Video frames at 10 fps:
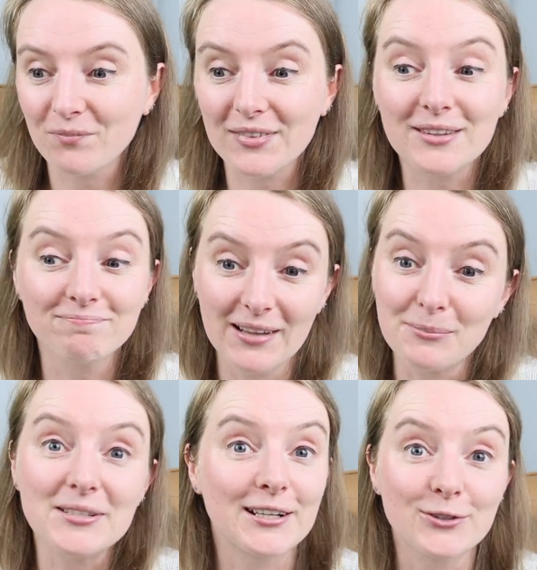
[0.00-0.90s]

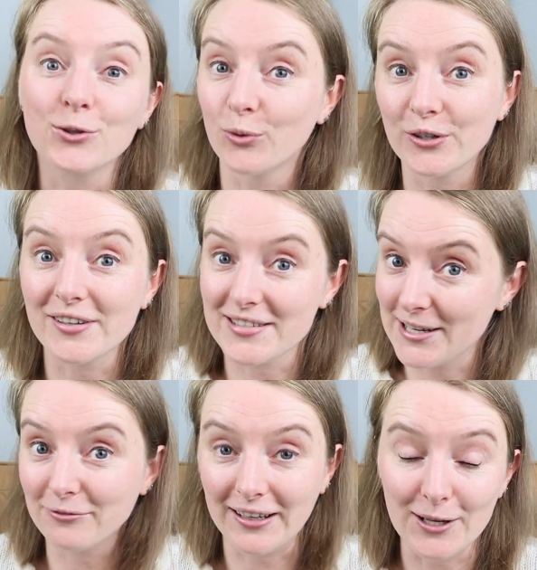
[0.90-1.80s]
let me tell you, the waters
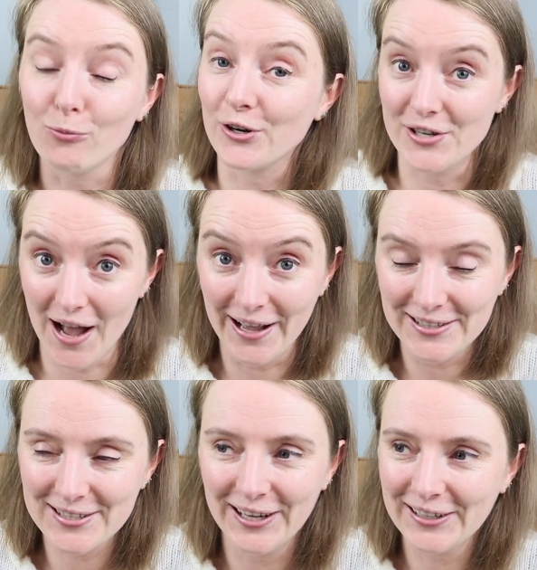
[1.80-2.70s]
definitely were
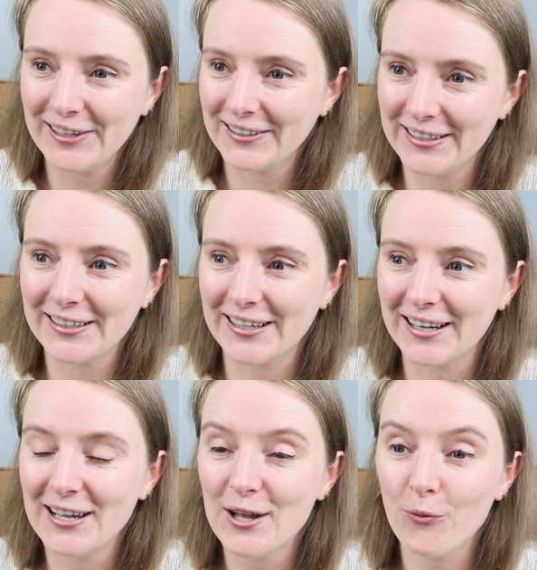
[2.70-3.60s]
not clear